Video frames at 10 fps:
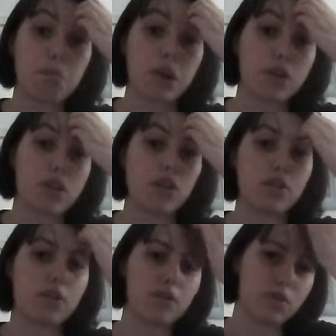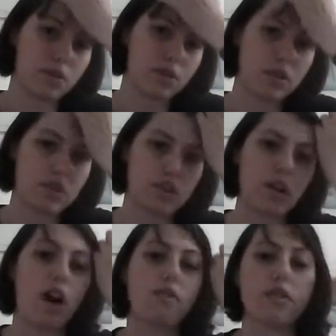personal
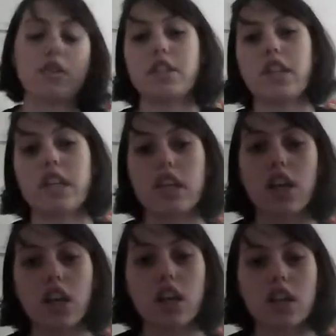sovereignty.